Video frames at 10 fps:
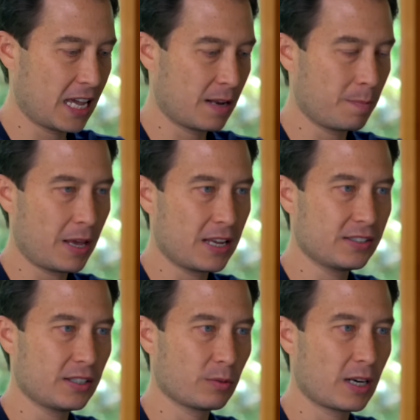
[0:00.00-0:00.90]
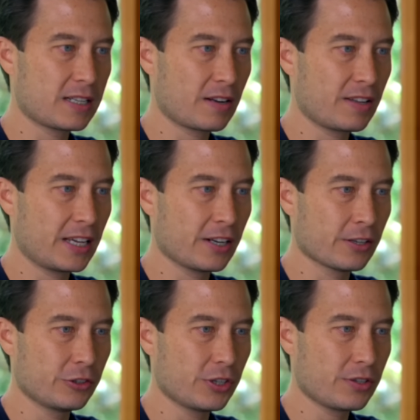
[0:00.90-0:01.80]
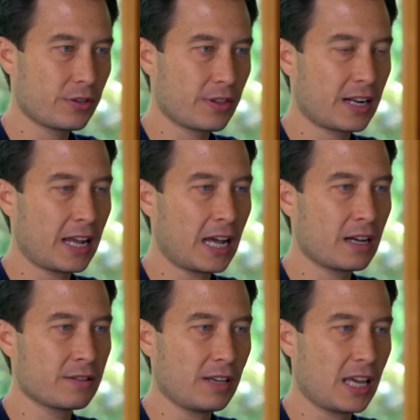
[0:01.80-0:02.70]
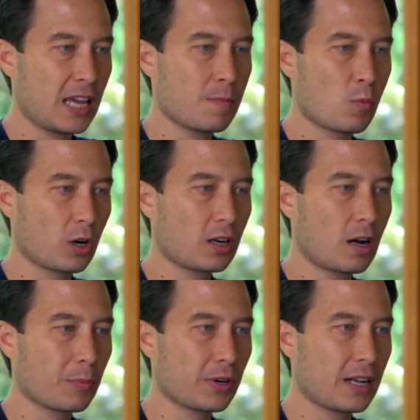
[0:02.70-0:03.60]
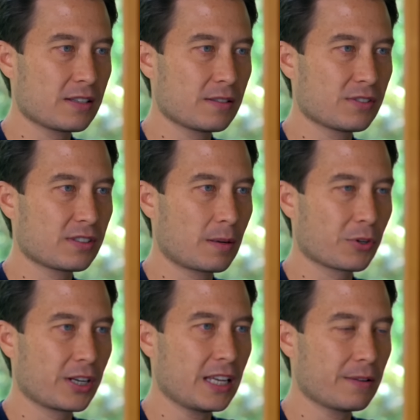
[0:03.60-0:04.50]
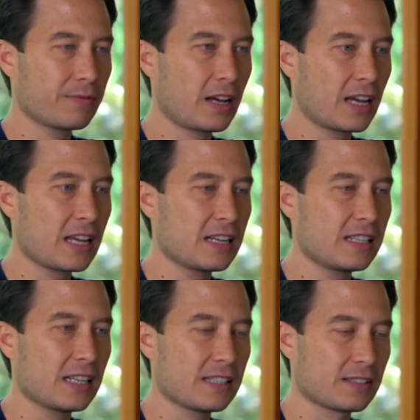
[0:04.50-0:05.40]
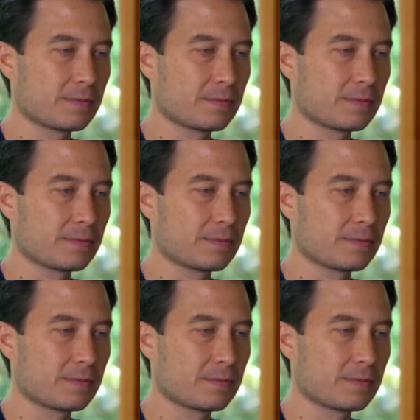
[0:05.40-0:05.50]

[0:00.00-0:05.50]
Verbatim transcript: and paste it right down here, just so that I have a more comprehensive summary if I need it.